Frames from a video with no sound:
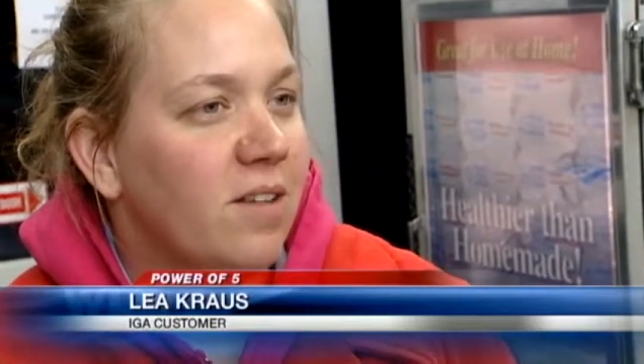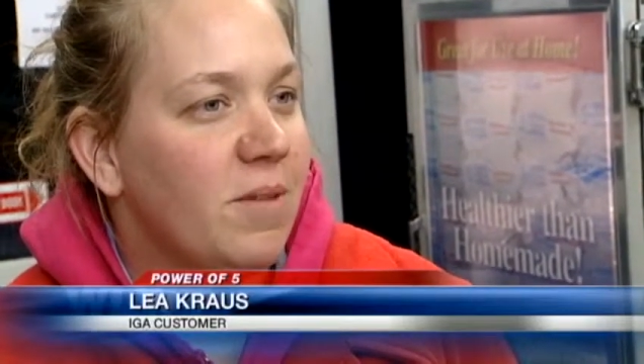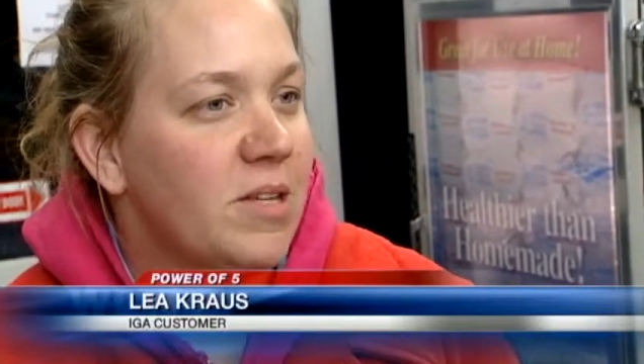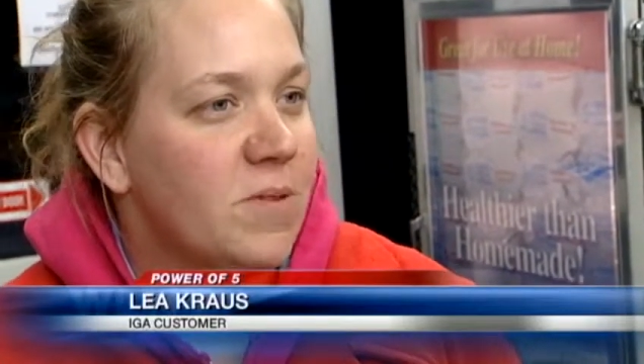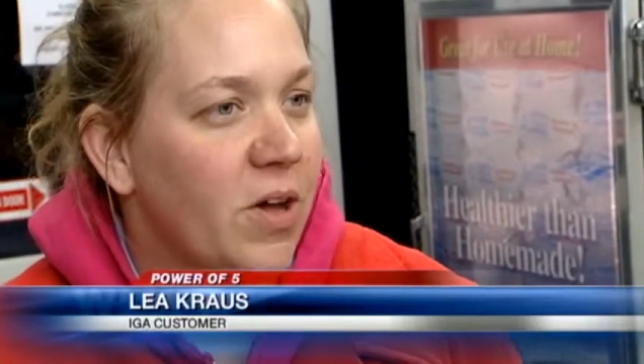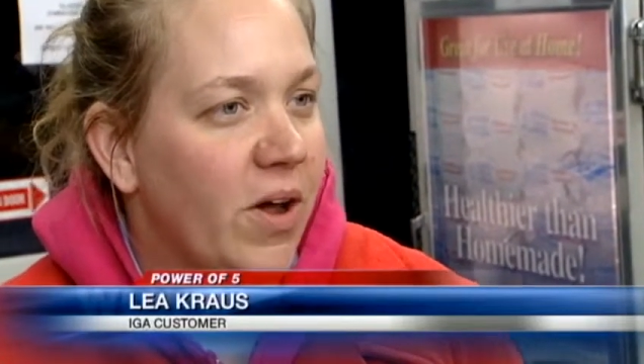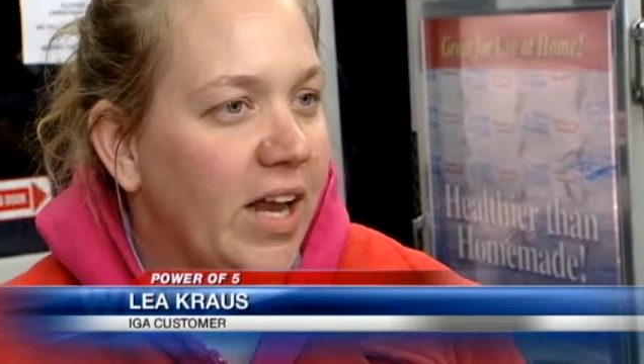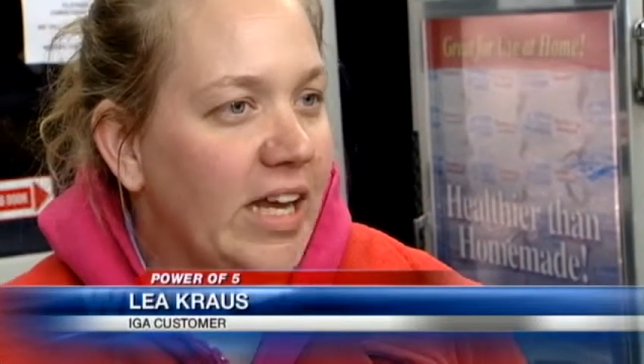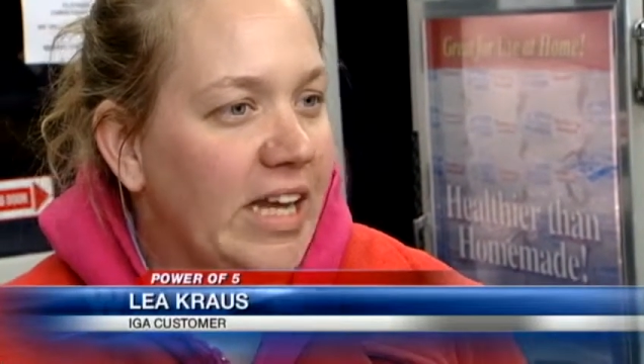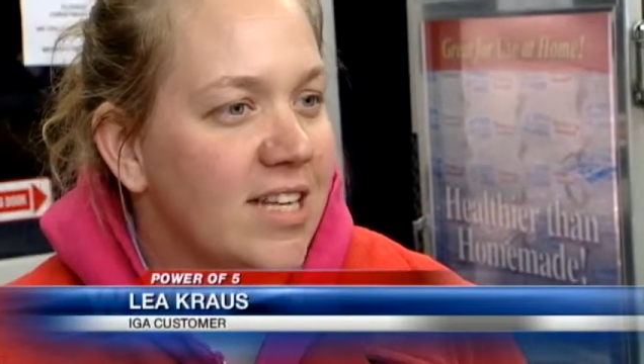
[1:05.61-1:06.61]
I might as well go
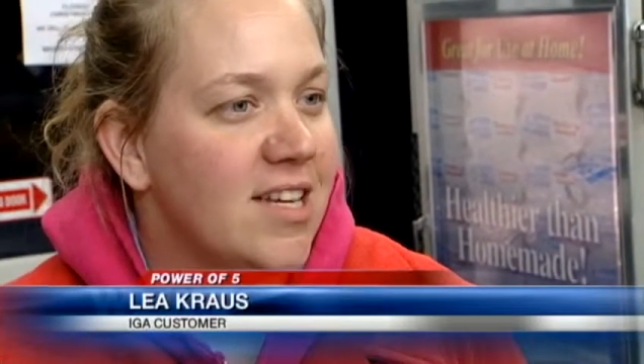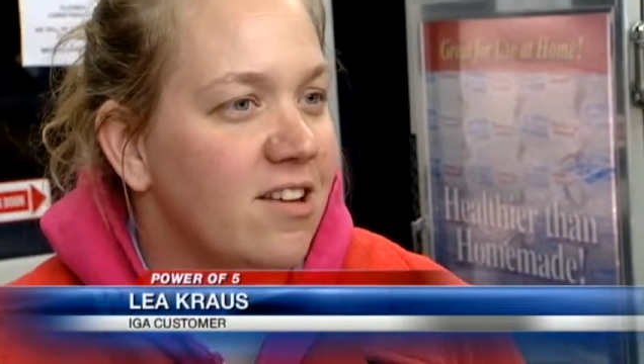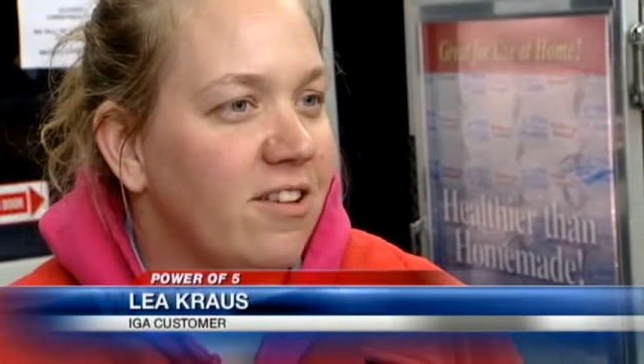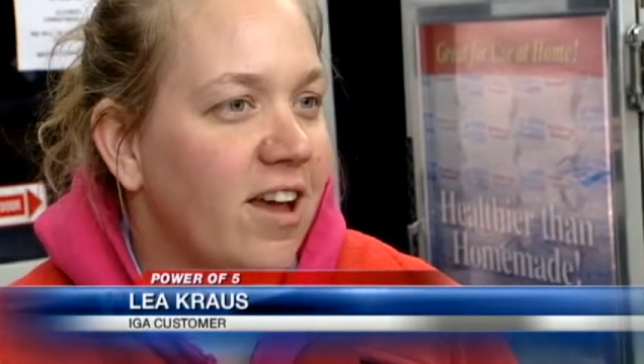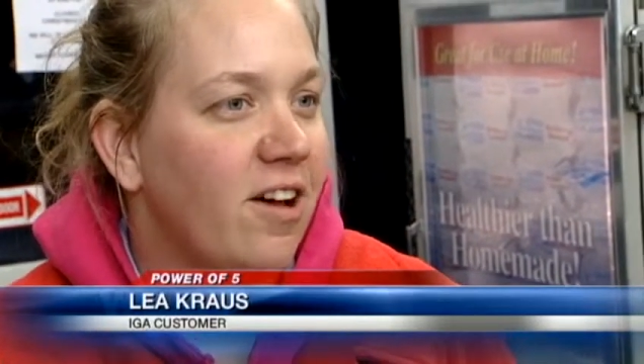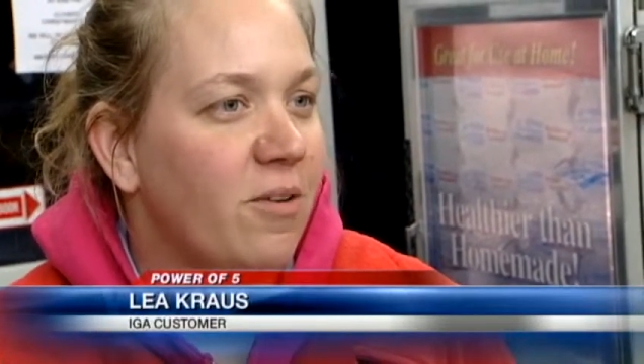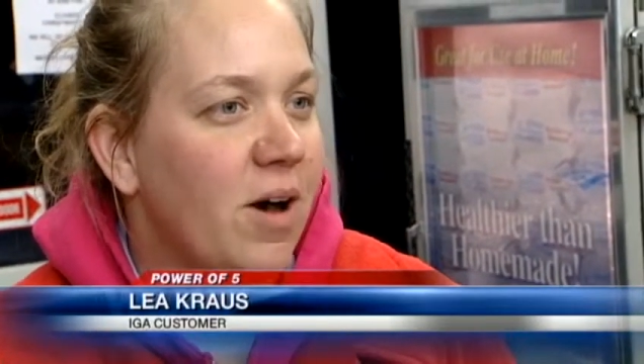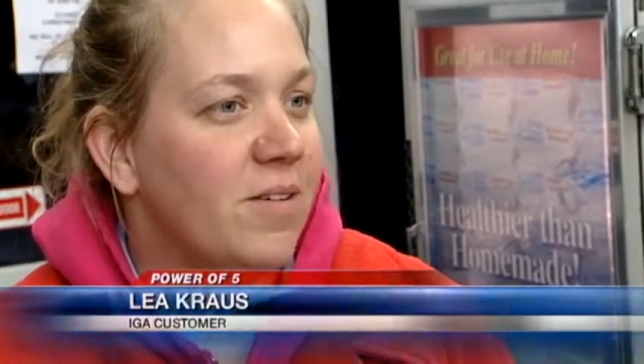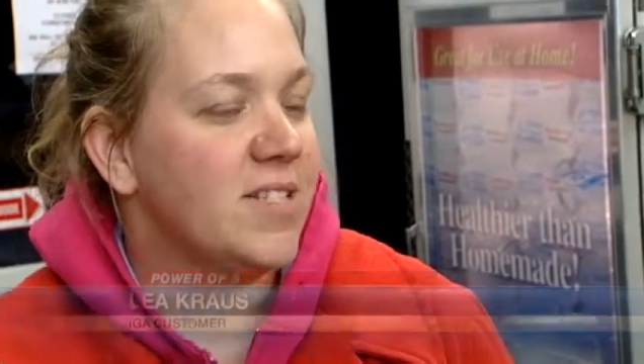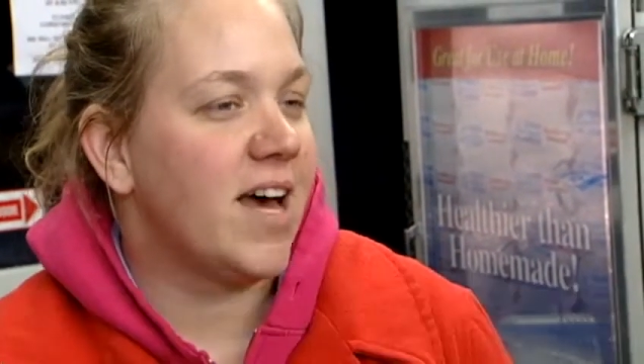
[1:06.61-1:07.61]
ahead and get it done now
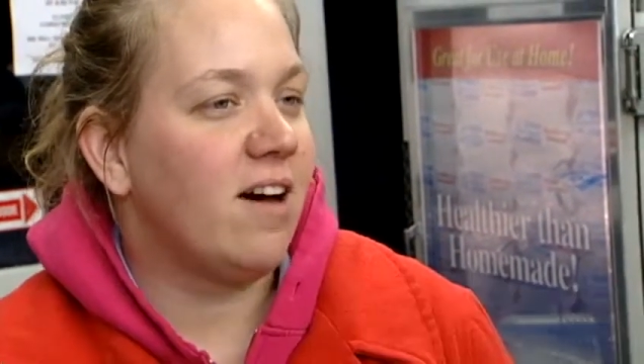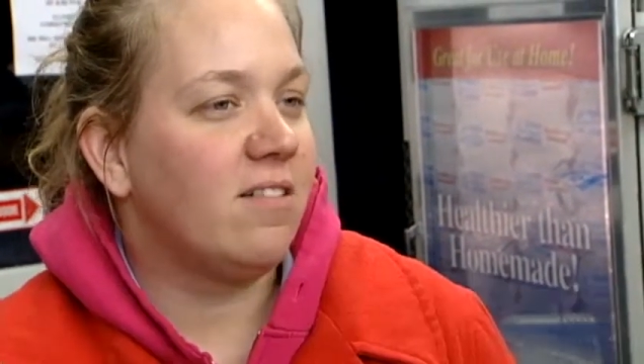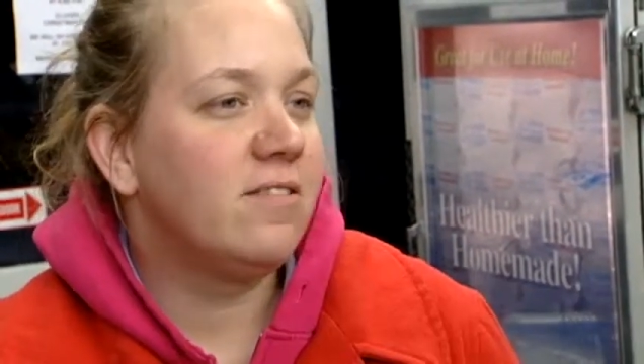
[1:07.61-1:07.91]
while I was out.